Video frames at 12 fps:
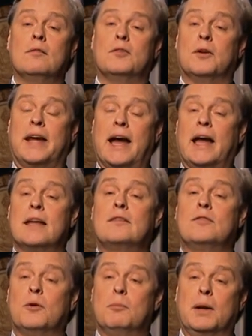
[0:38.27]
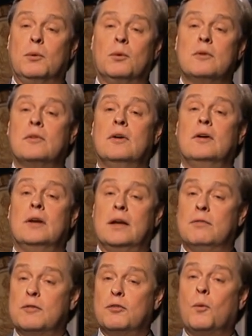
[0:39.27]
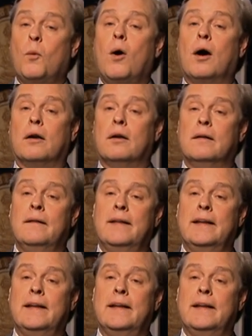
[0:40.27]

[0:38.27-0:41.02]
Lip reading: for gas, for minerals, even for water.